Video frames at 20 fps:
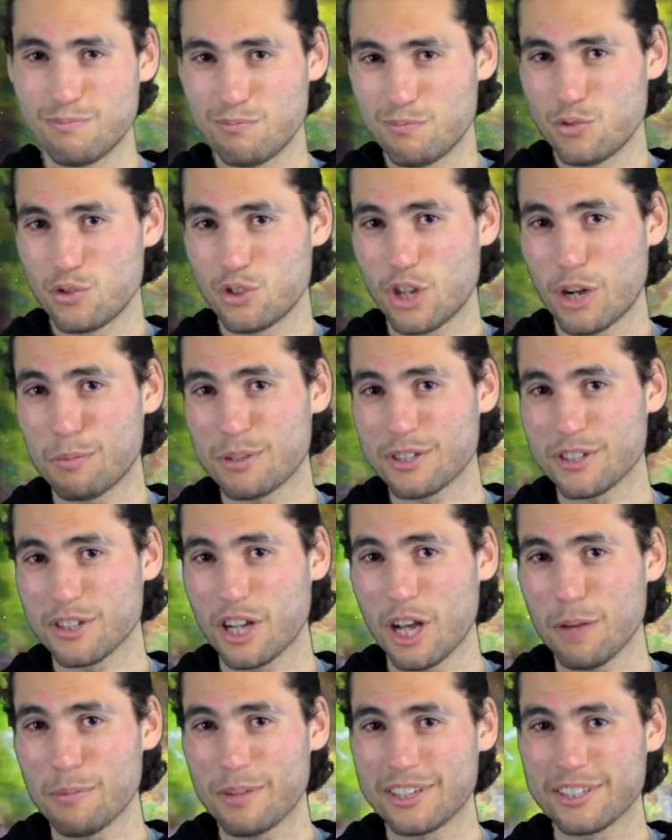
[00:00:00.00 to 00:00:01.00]
Drop us a
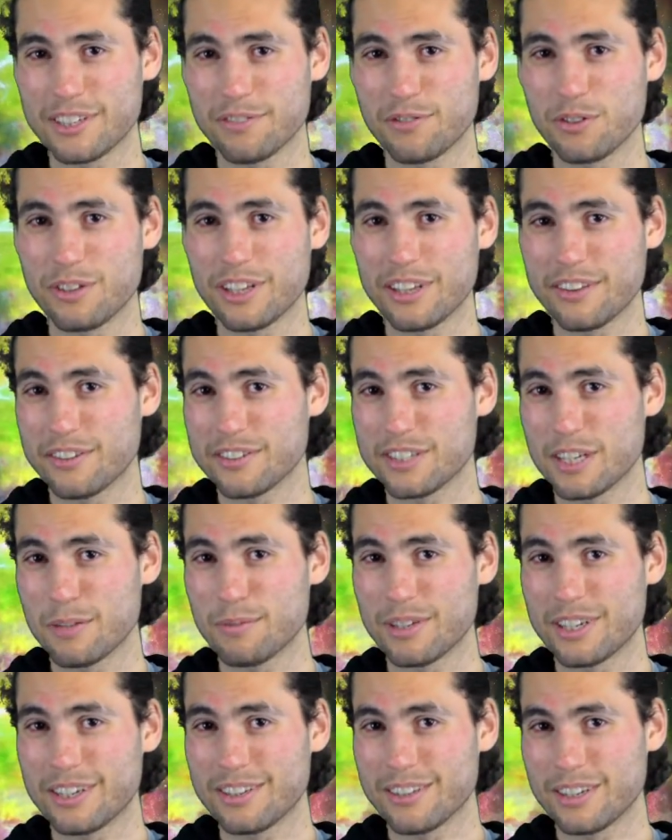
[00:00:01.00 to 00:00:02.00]
comment if you think there's
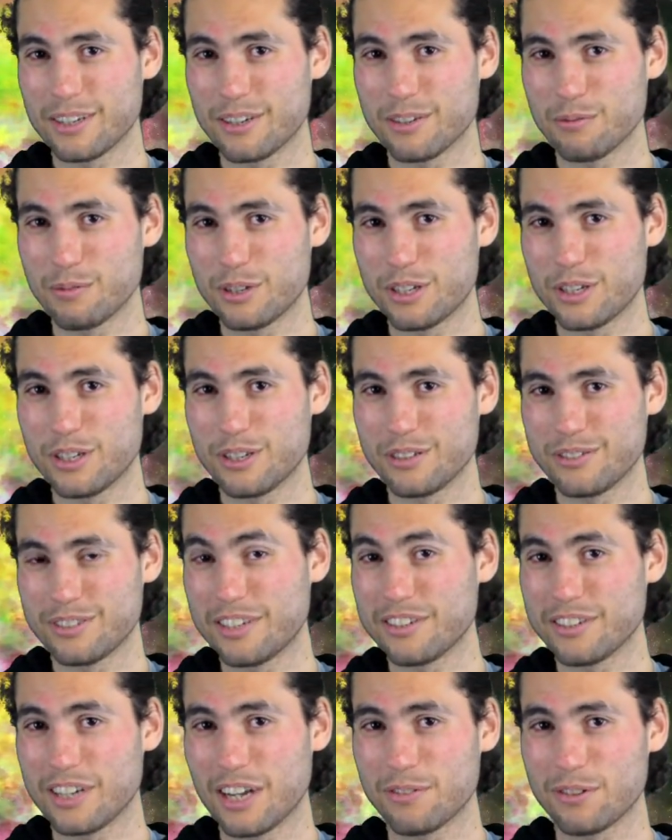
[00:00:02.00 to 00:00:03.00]
something that we
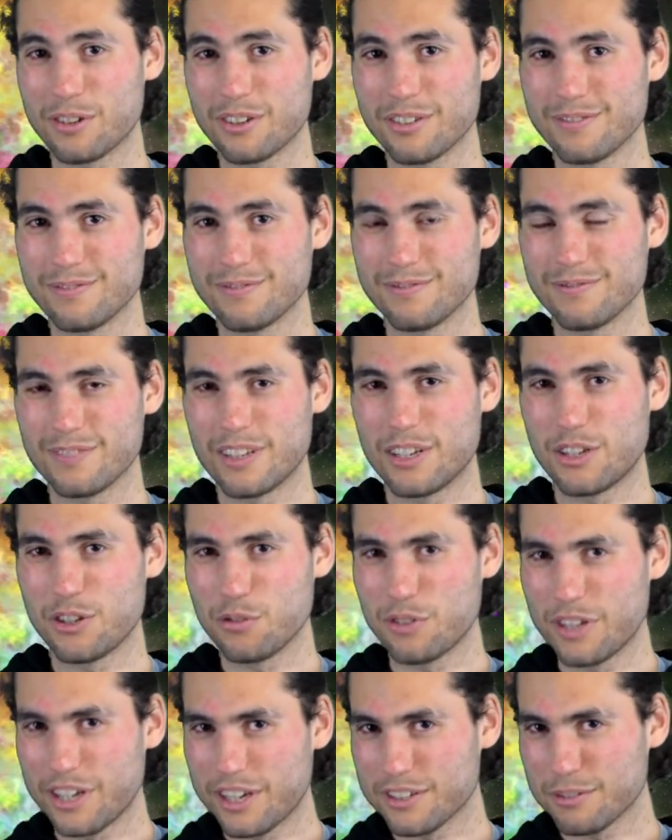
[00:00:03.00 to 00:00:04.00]
didn't cover that you
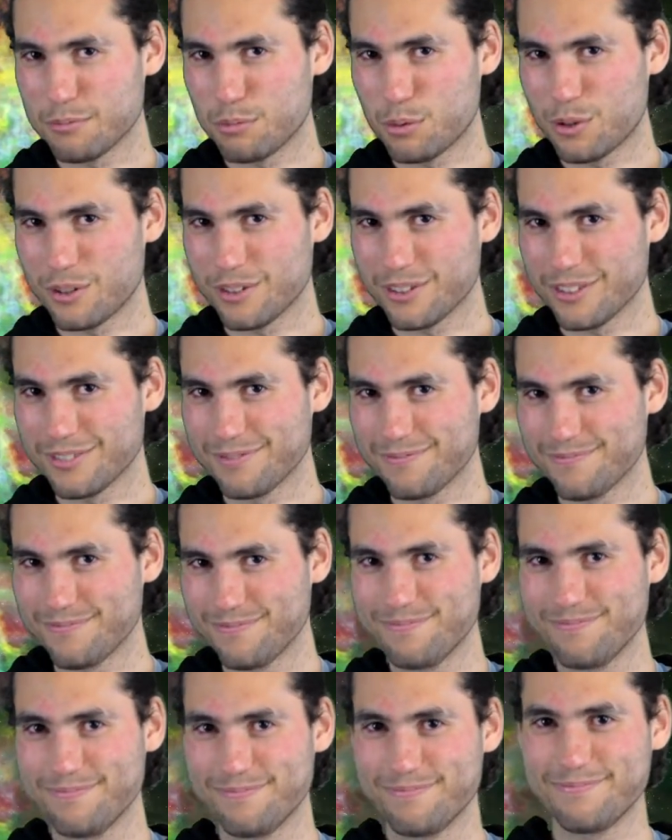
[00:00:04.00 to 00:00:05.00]
think is important.
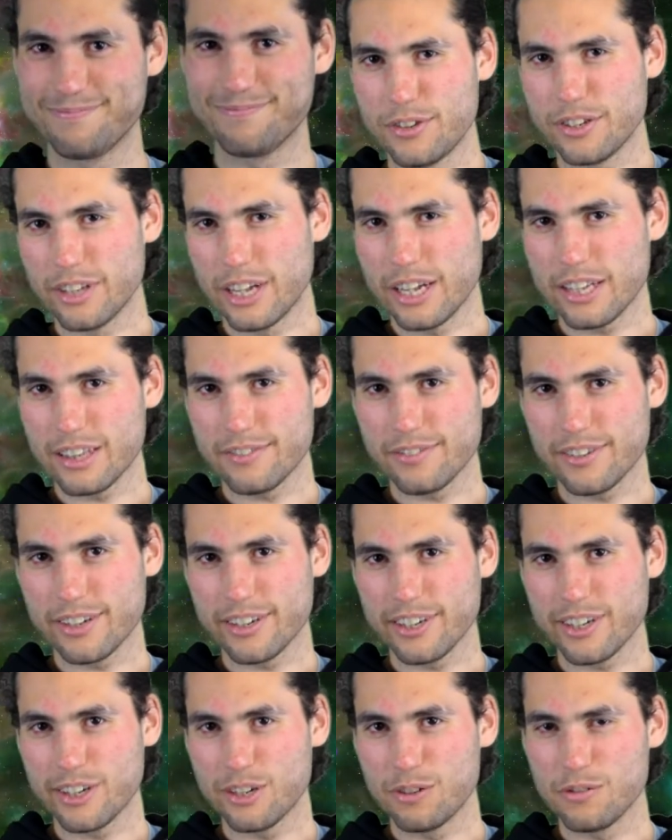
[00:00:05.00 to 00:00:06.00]
If you like the
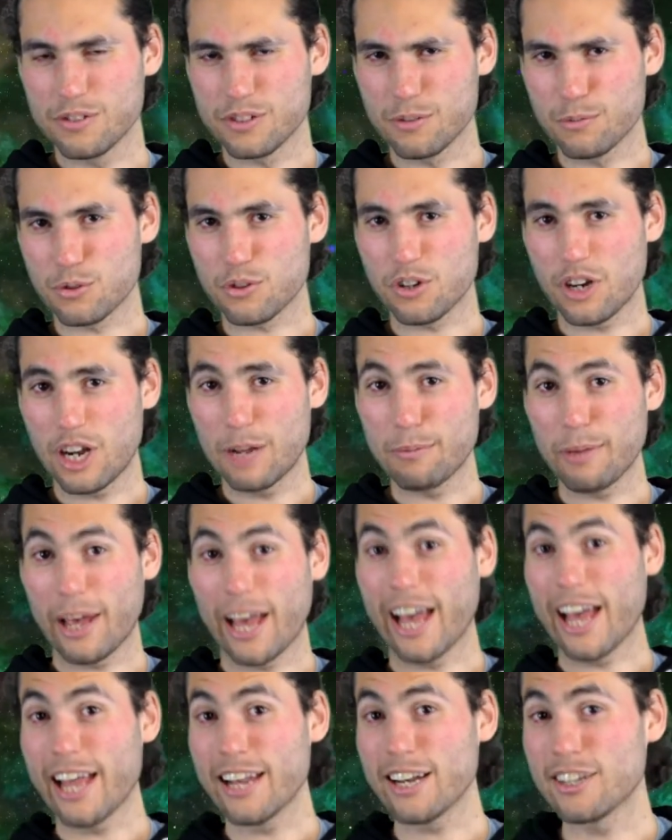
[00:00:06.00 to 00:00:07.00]
video, subscribe
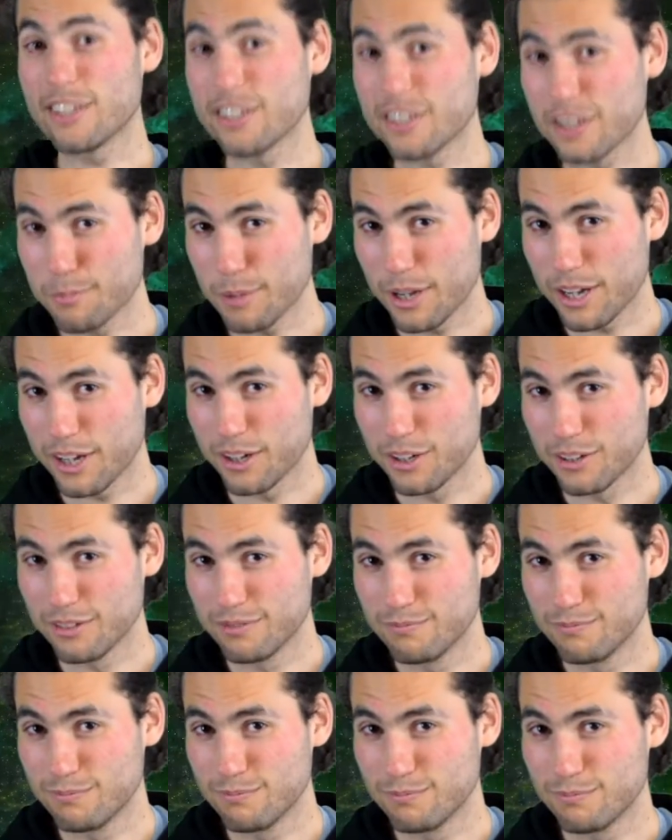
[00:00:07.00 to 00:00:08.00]
and click the bell.
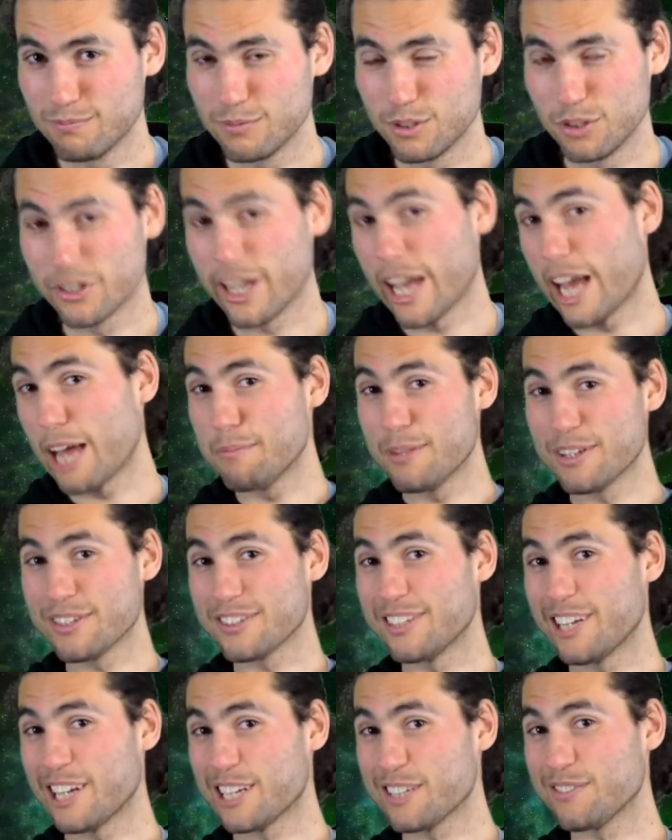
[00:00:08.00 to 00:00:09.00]
You can't miss
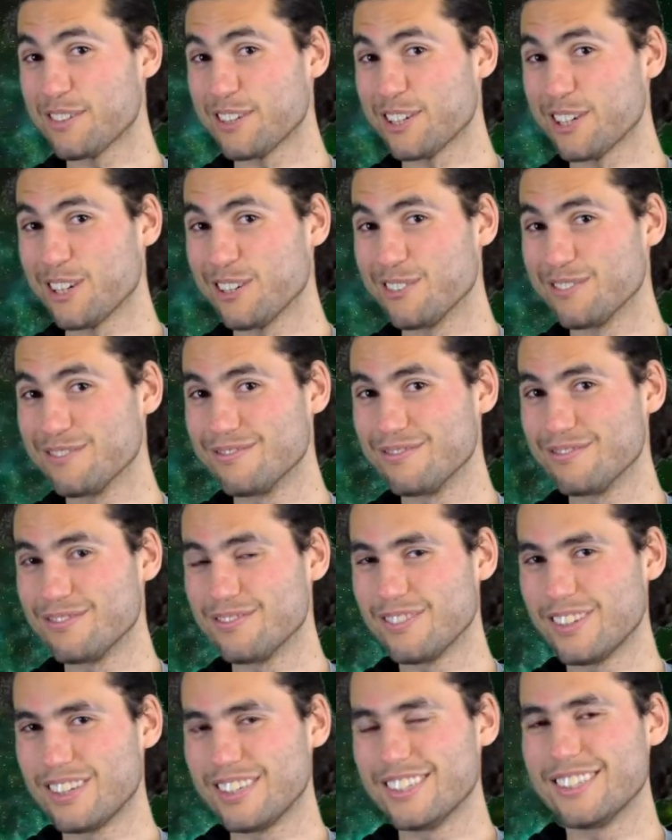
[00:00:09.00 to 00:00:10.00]
the next video.
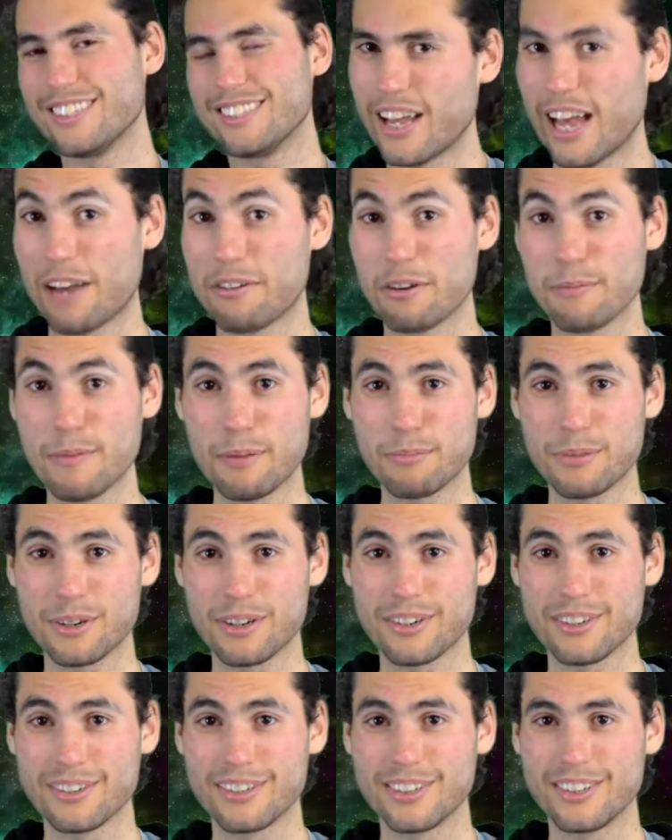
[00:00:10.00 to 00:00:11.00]
And
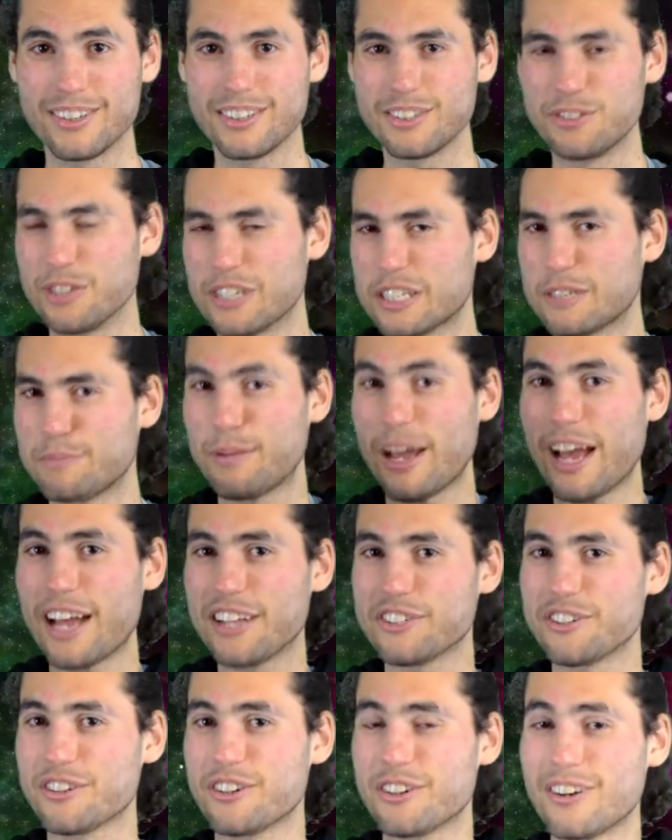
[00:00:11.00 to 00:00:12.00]
remember to
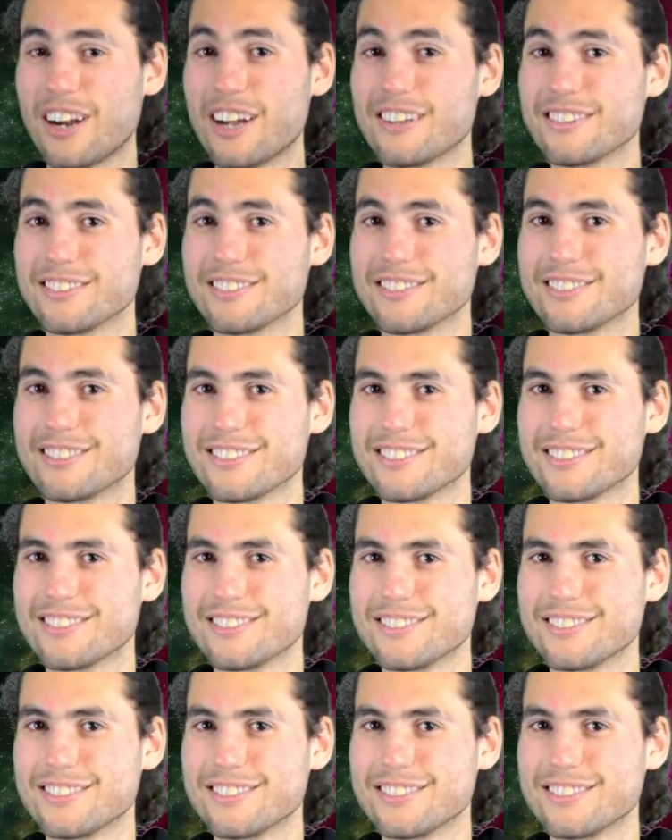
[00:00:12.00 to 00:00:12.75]
expand your horizons.